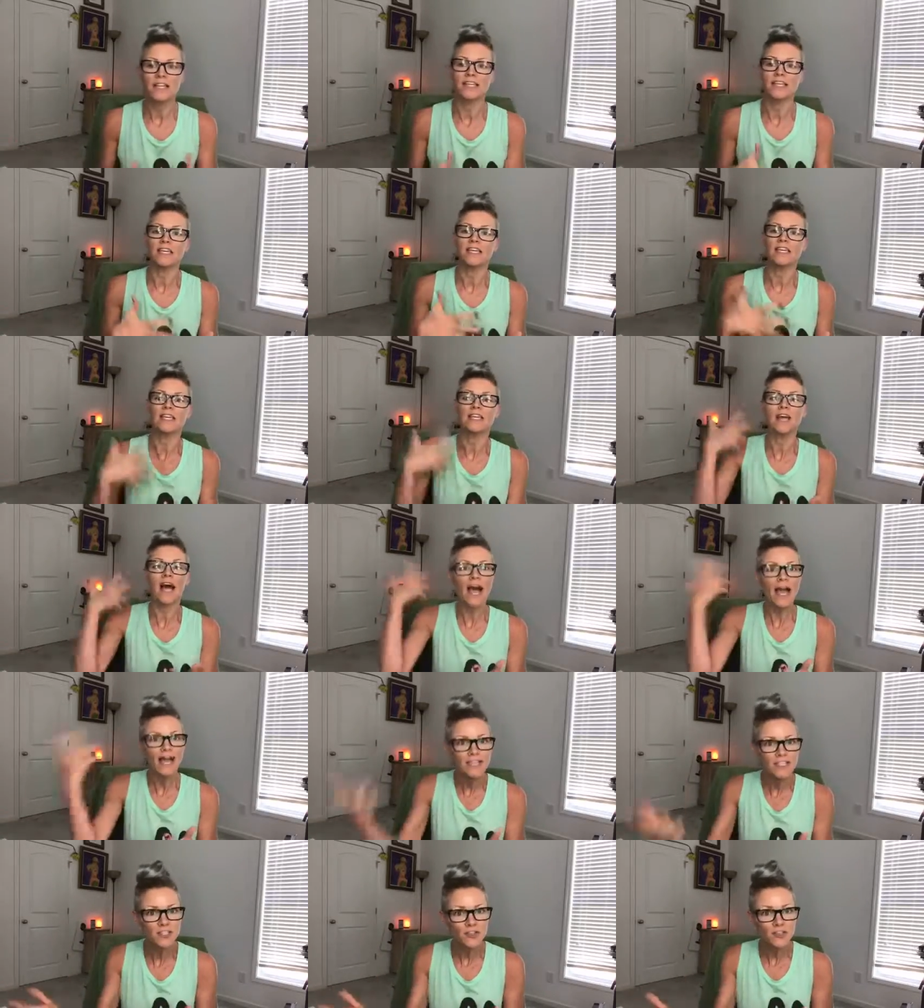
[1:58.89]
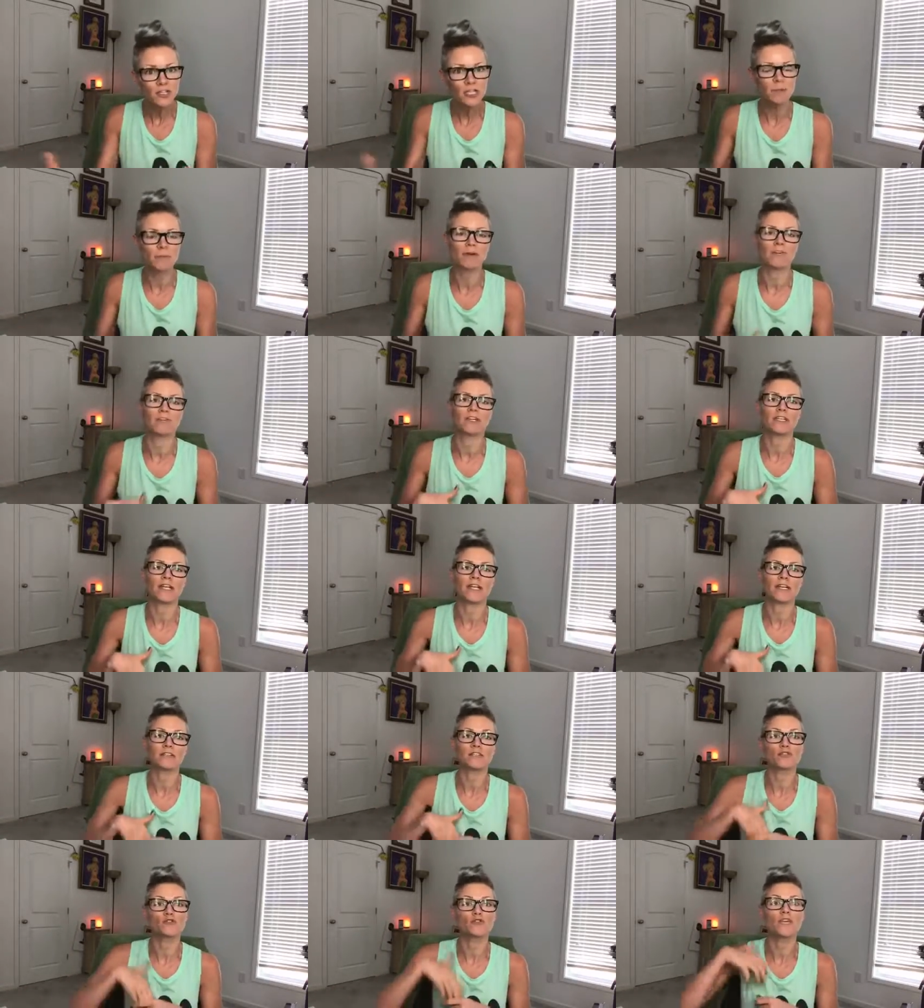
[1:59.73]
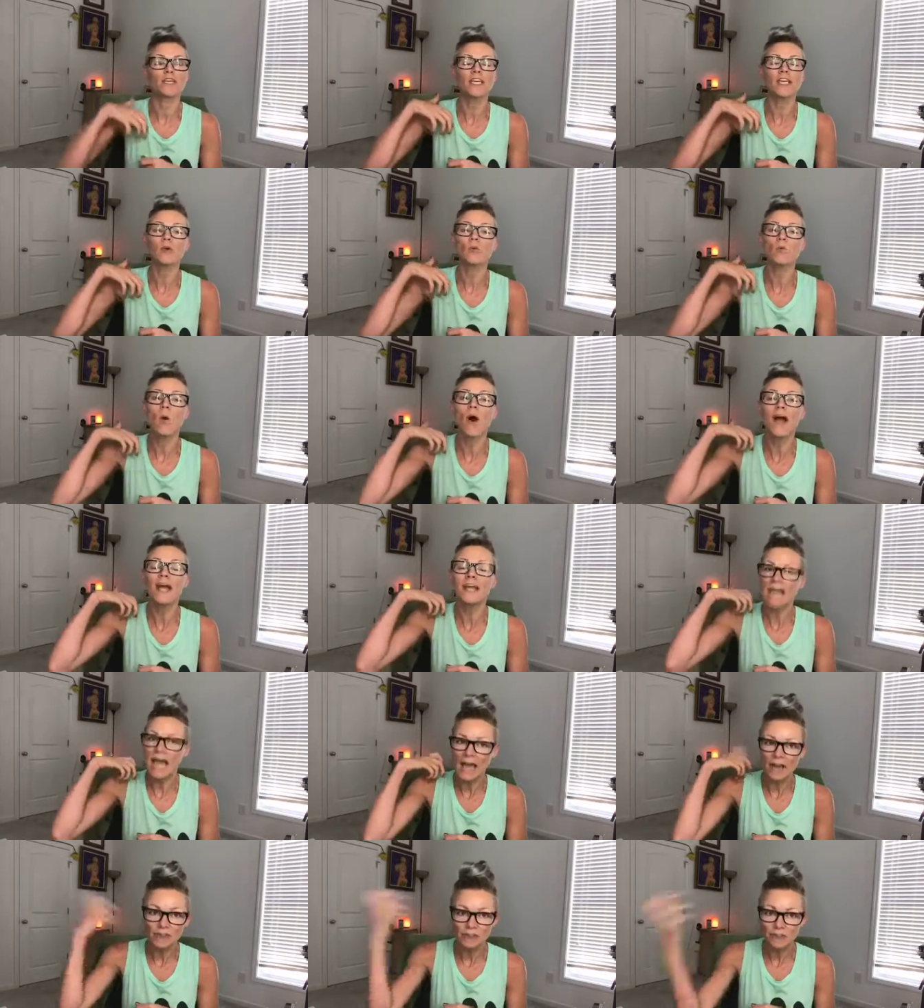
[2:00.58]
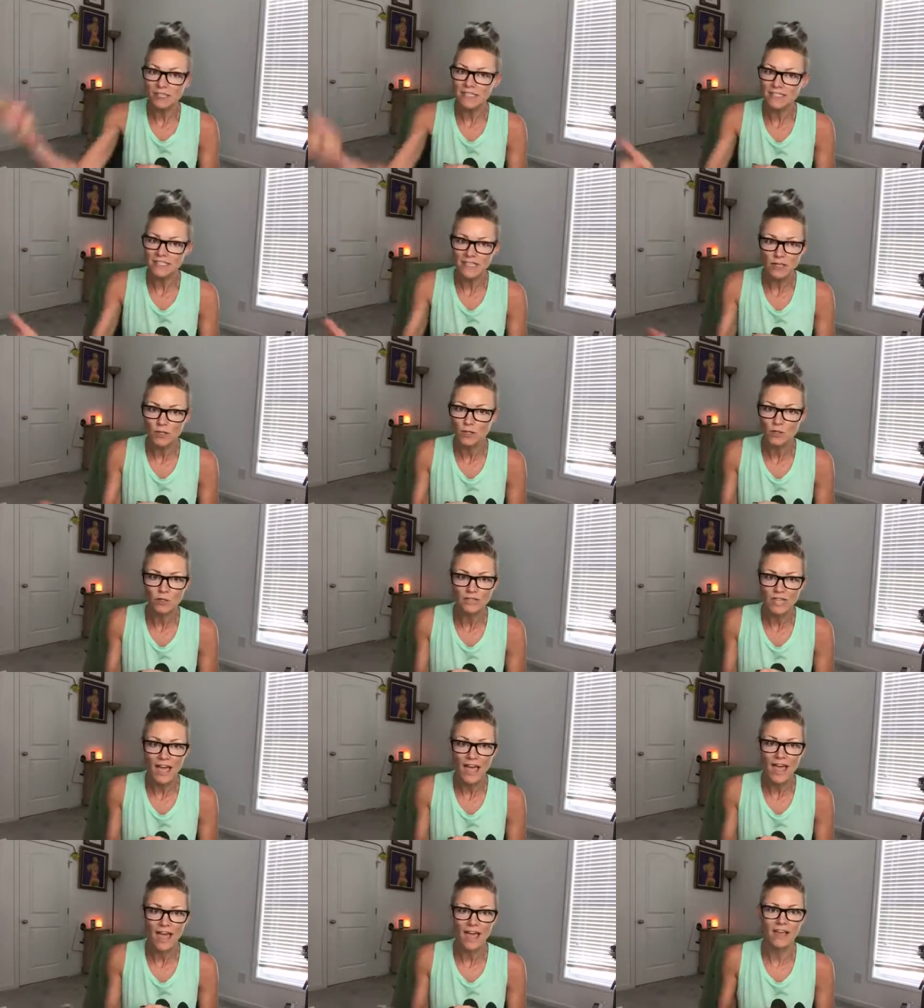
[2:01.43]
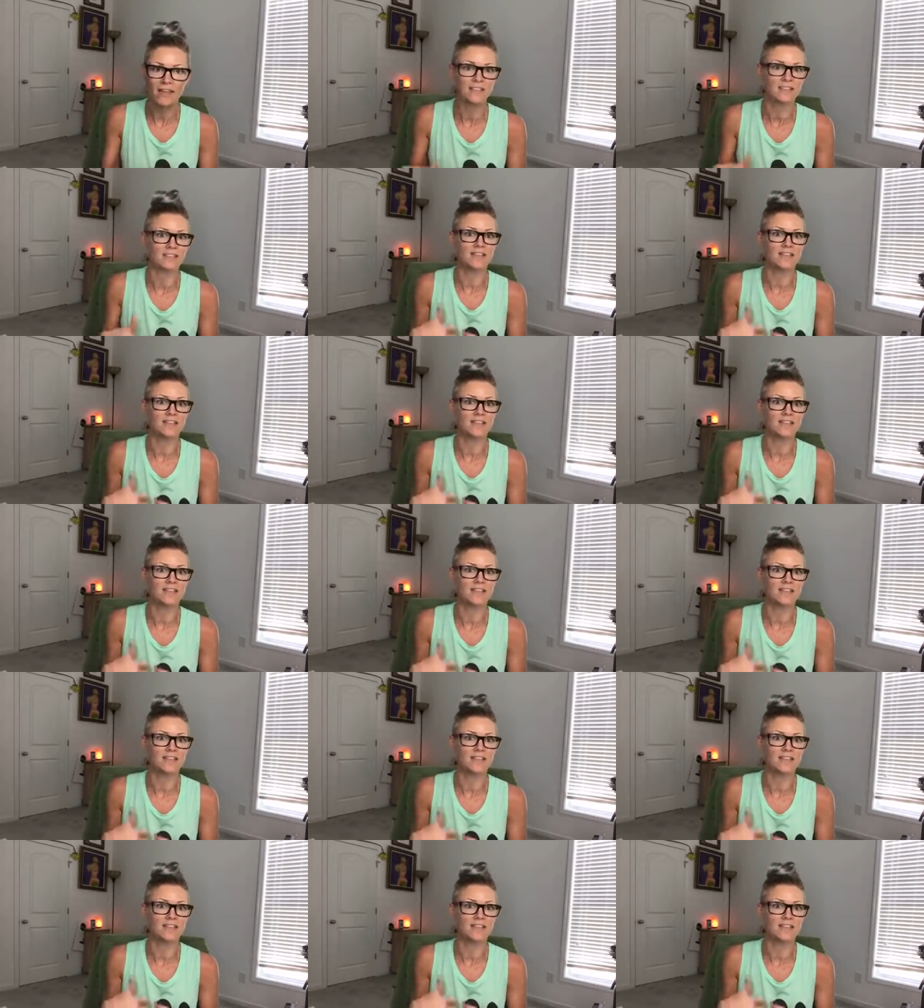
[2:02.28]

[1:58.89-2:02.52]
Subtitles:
the eating ice cream every night, the drinking wine every single day,